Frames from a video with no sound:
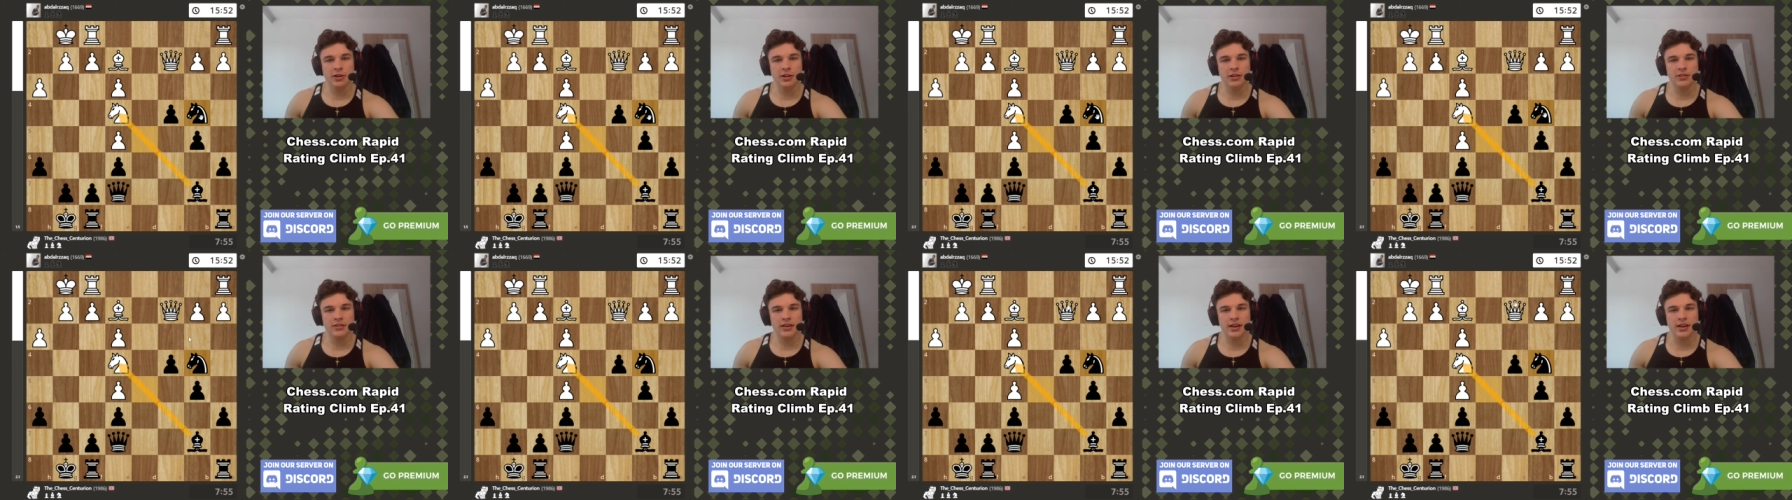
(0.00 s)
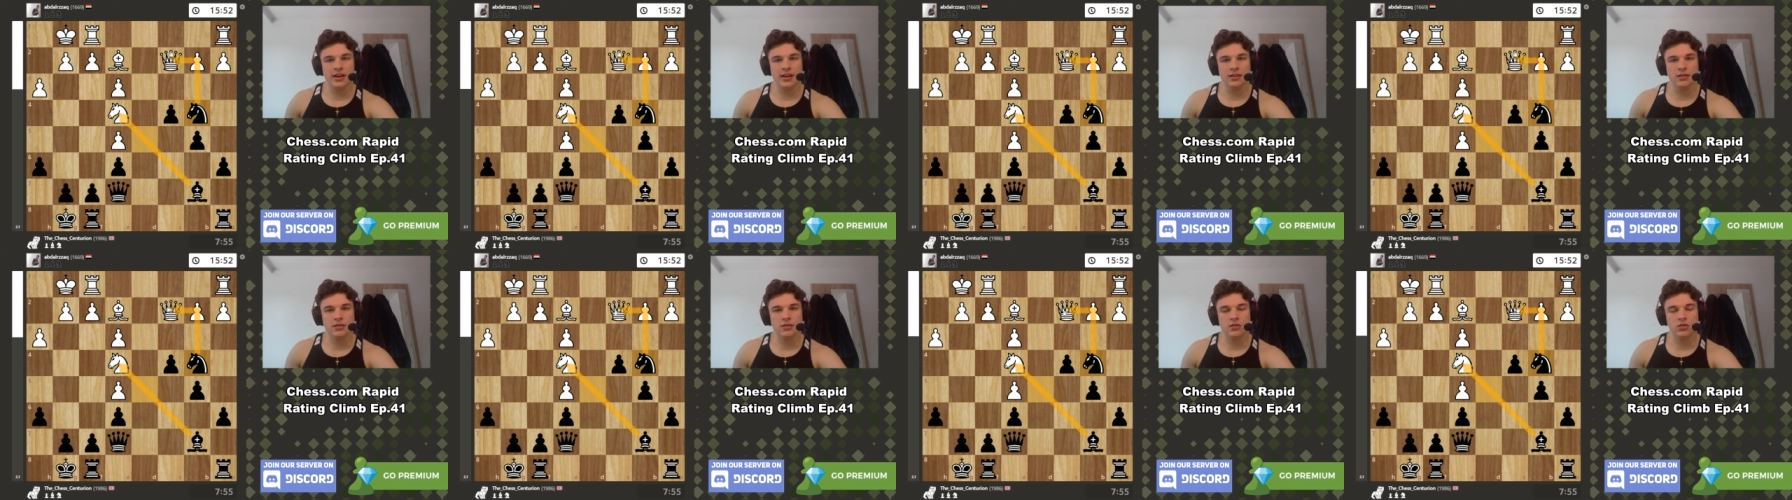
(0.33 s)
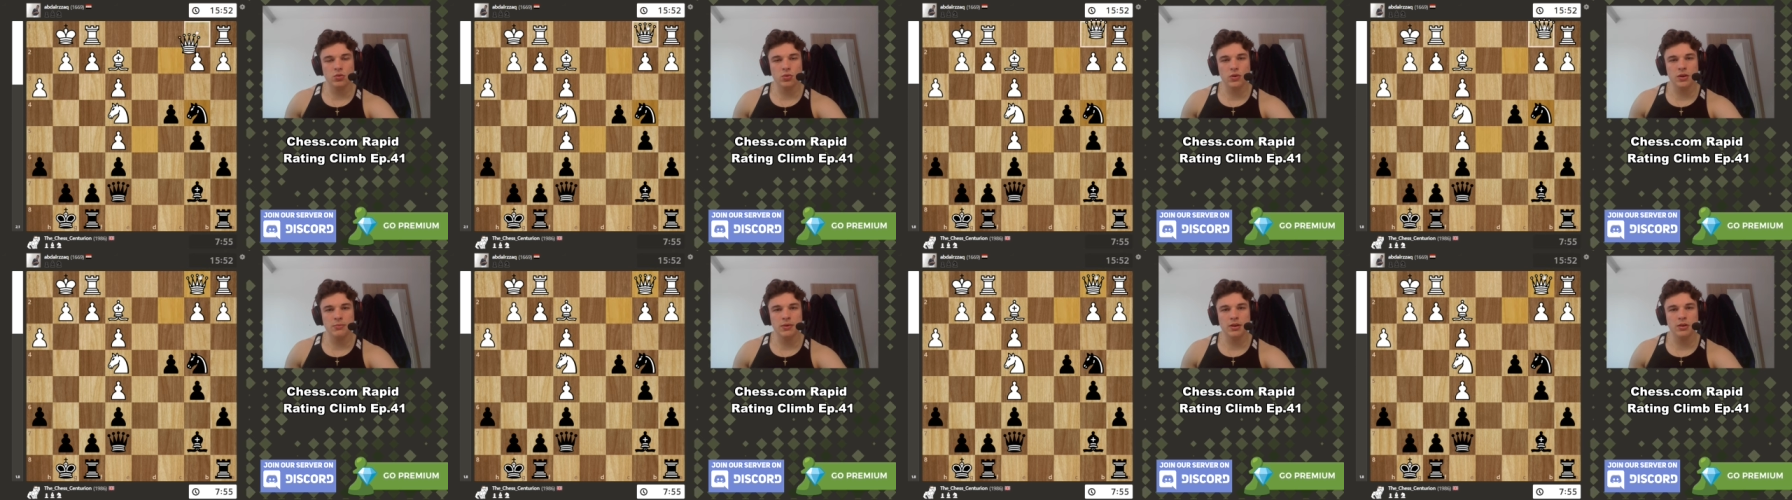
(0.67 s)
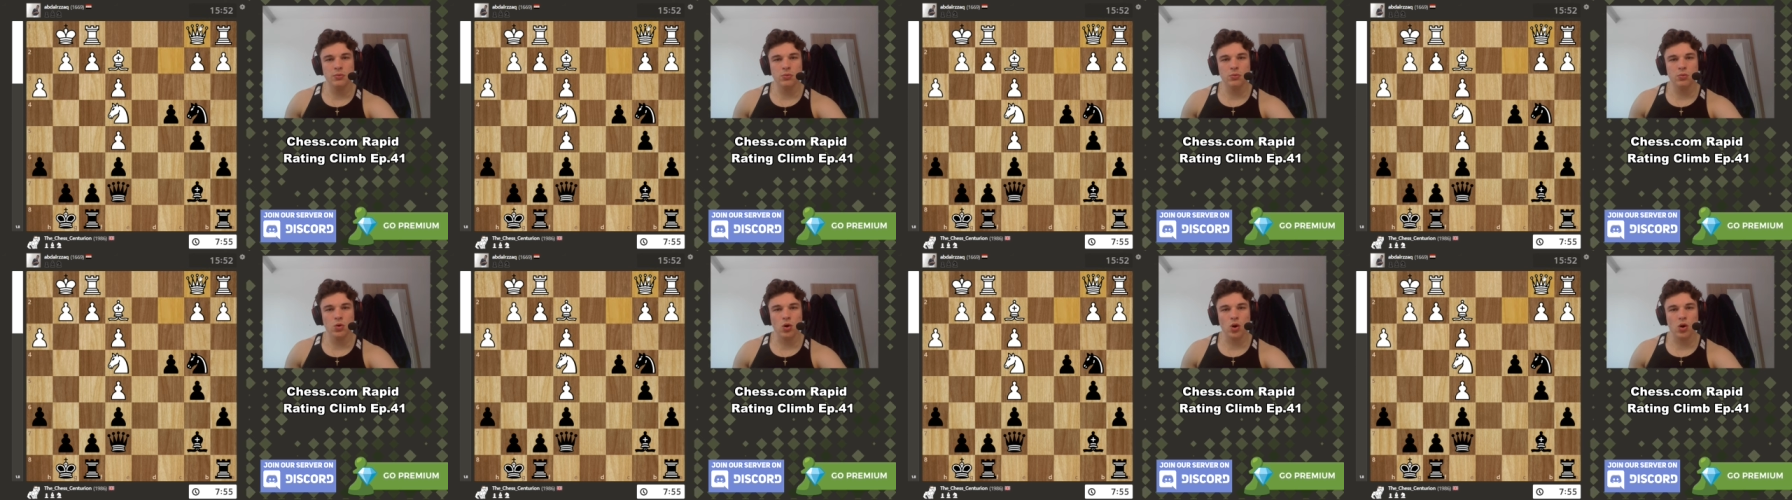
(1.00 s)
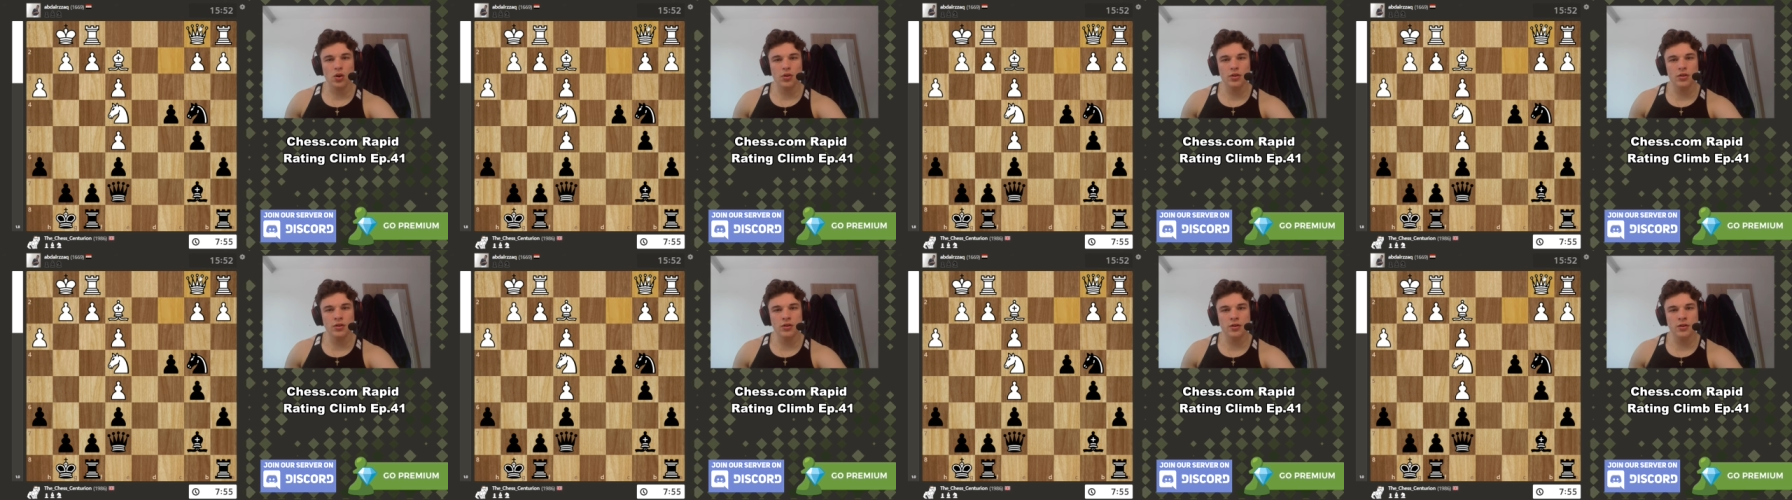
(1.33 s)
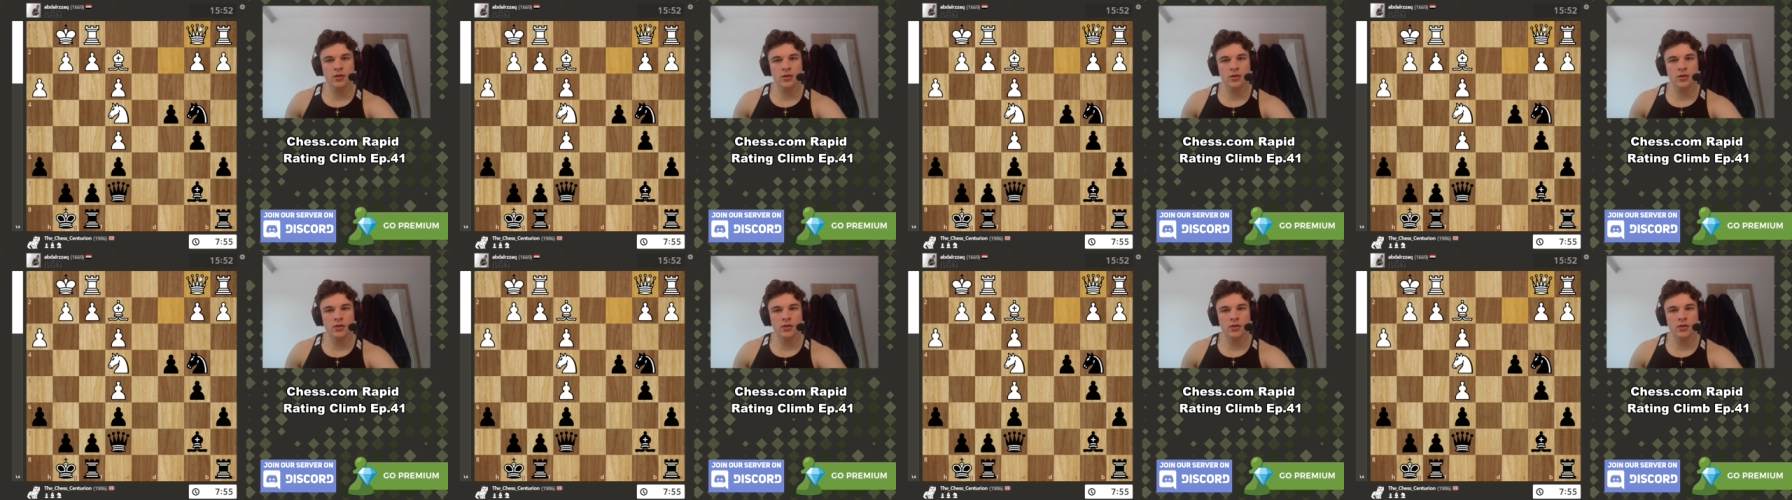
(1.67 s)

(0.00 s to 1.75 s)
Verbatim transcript: attack. Queen b one.